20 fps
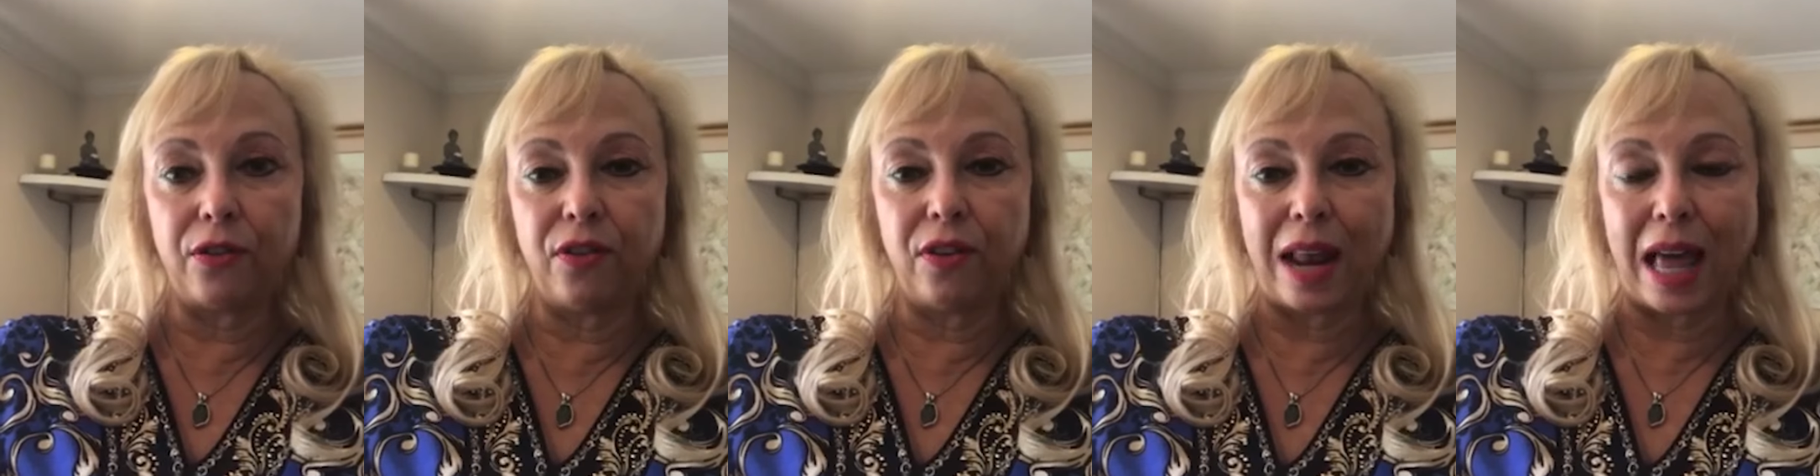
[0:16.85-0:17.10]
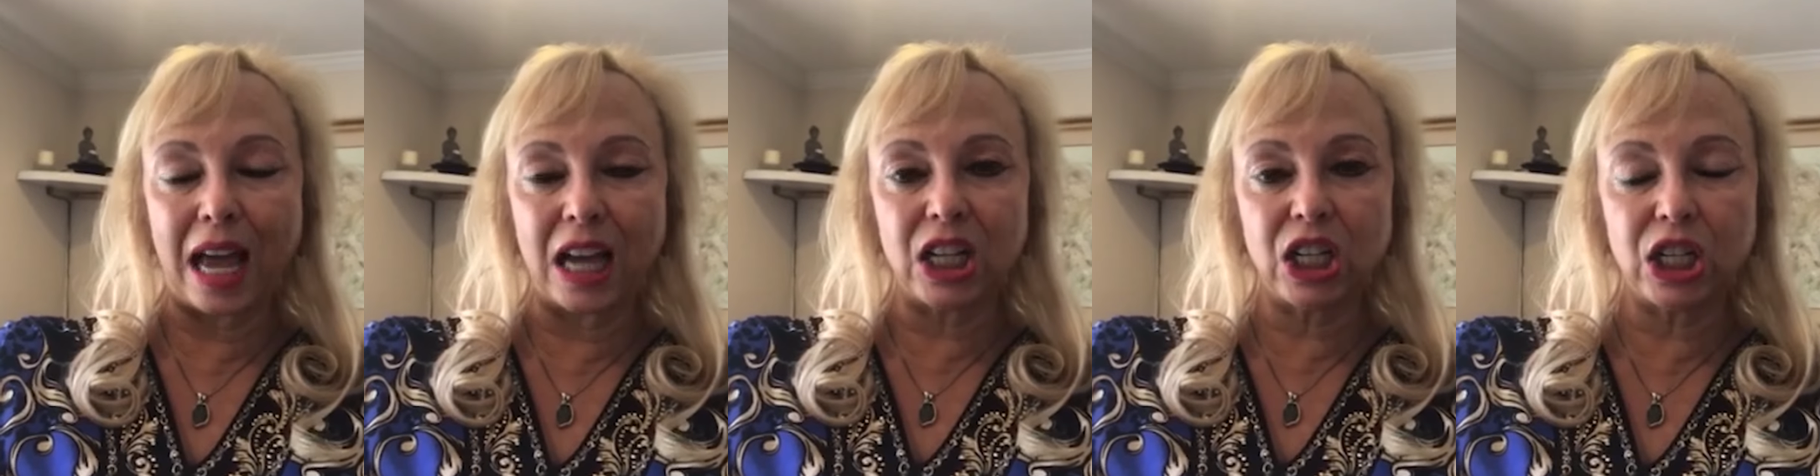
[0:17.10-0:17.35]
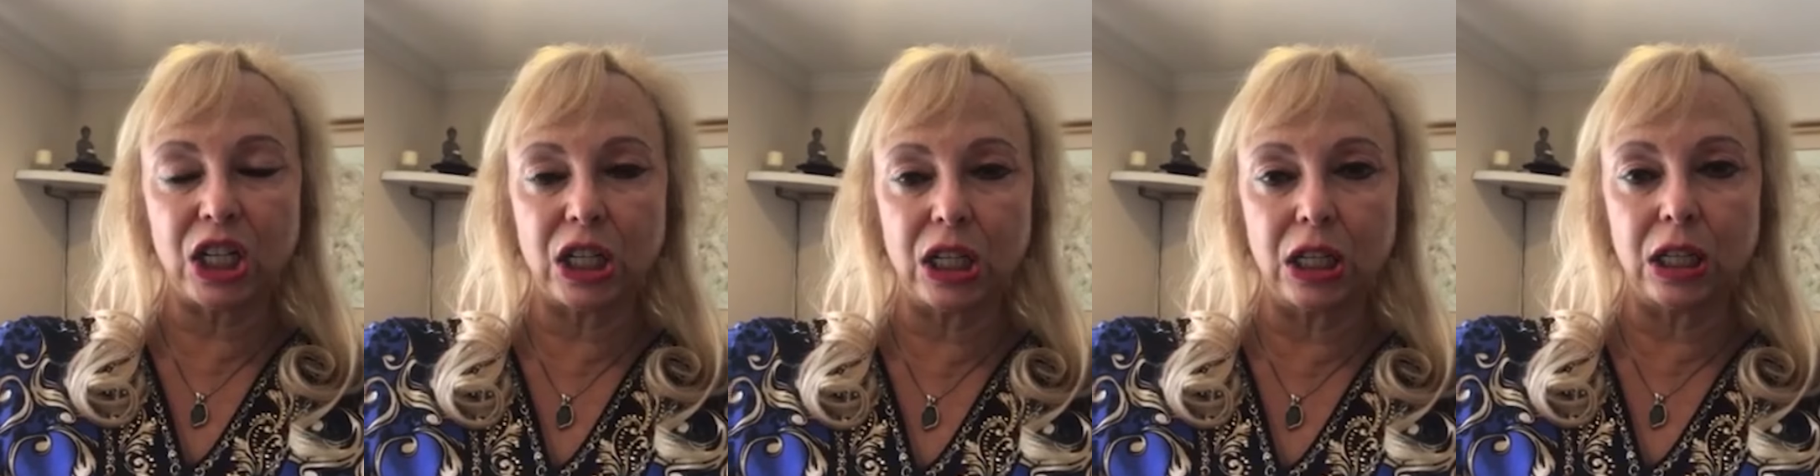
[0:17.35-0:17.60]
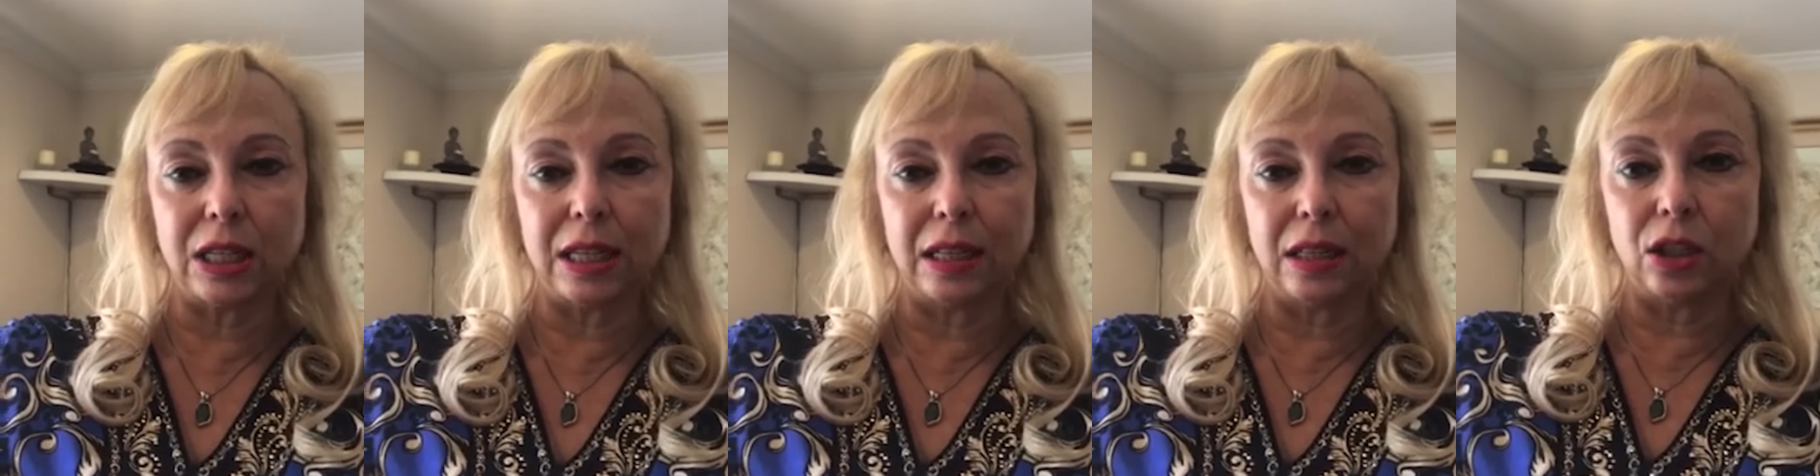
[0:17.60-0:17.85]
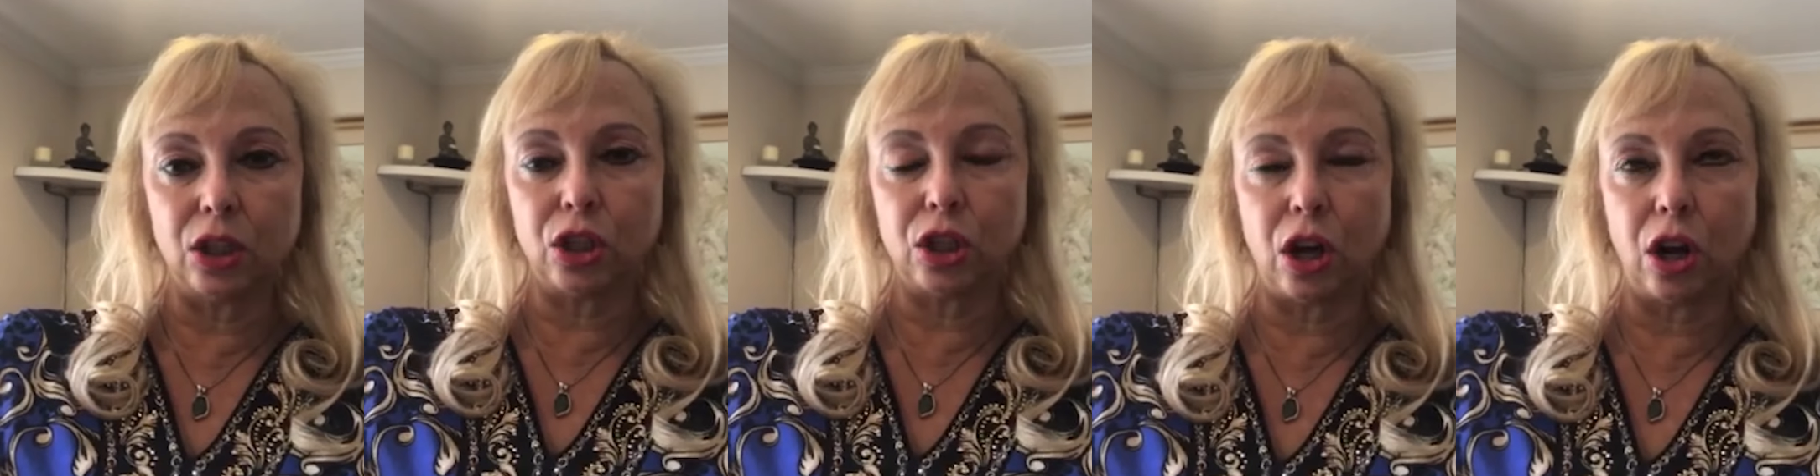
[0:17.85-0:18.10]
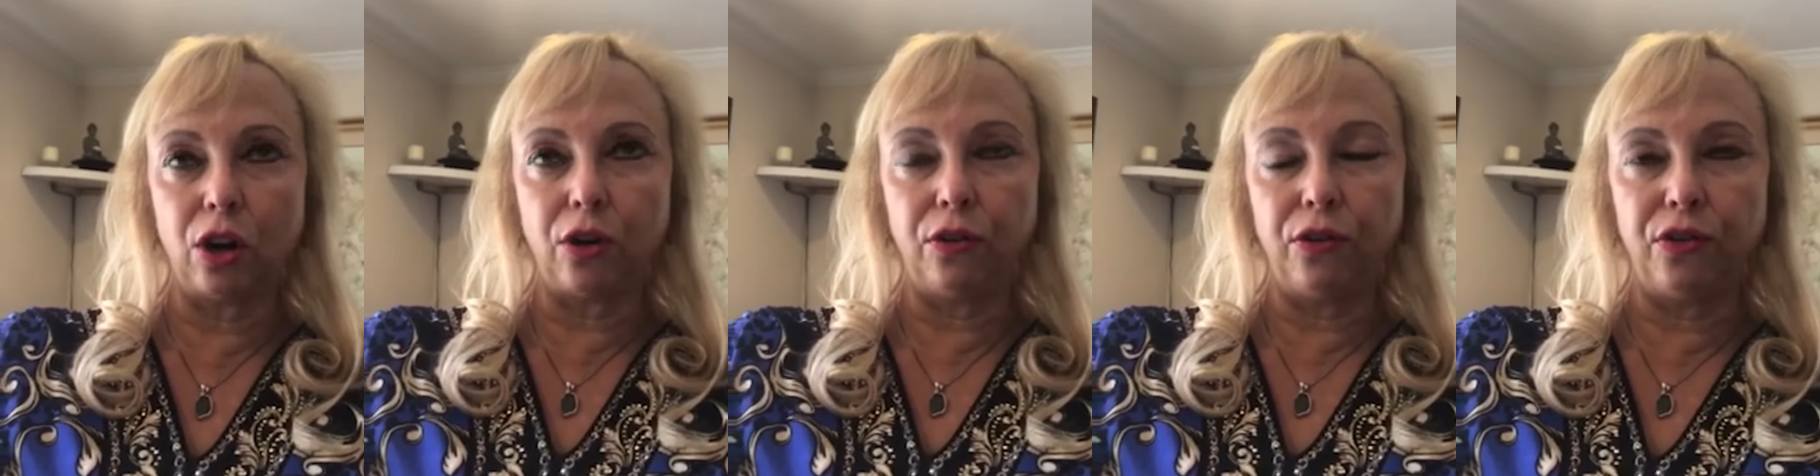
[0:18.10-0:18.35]
flashes and
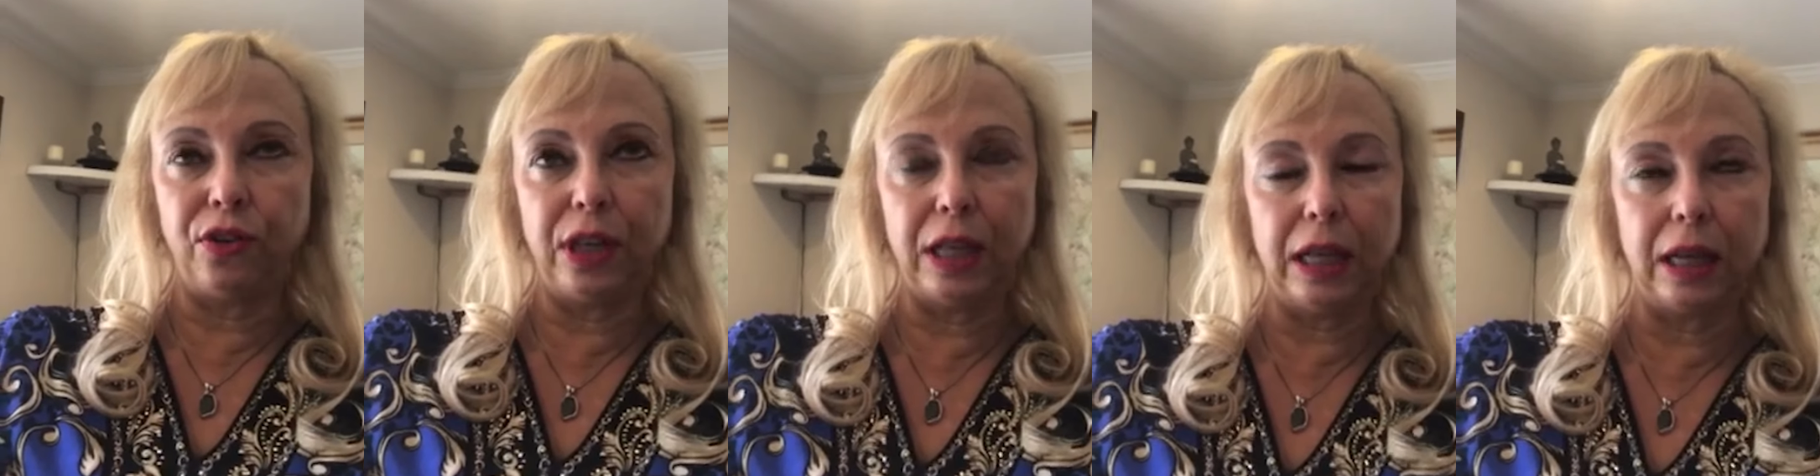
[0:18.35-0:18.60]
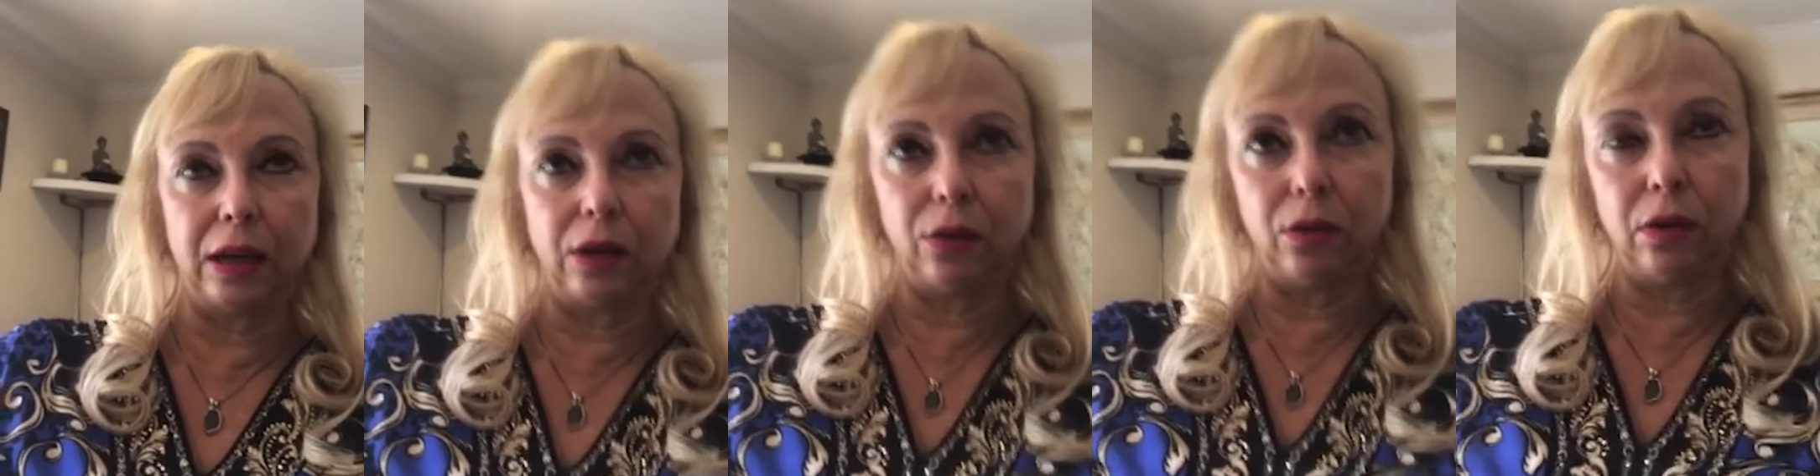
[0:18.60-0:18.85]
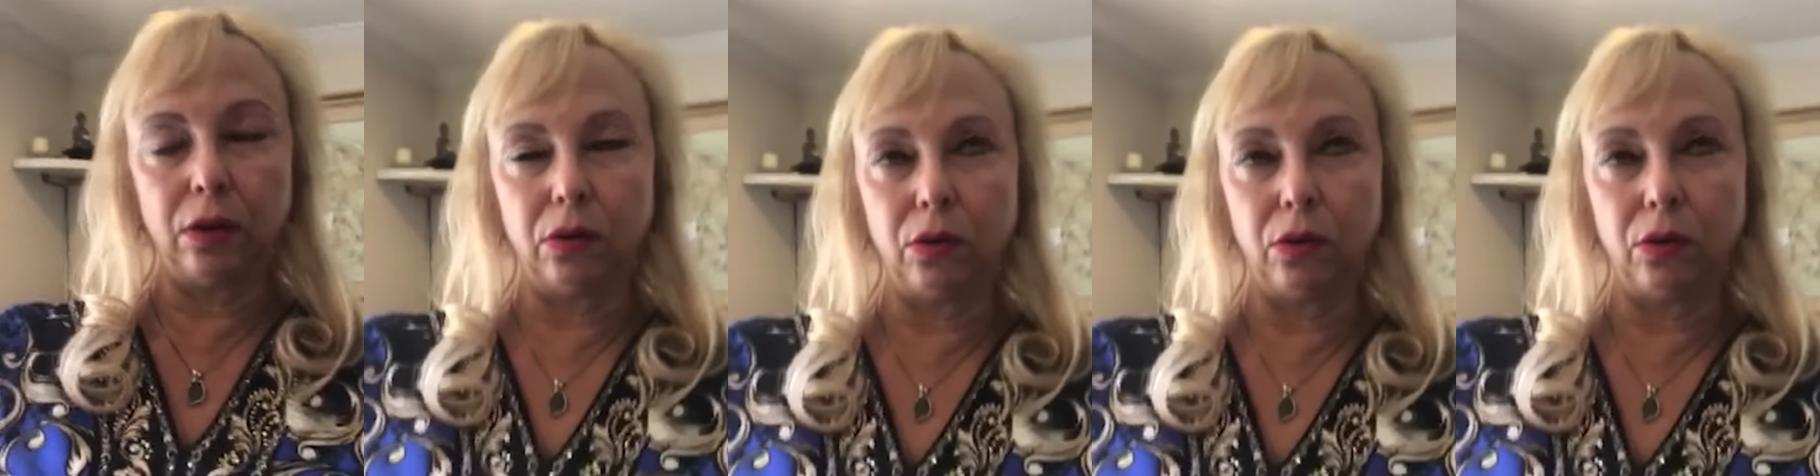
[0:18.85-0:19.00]
start feeling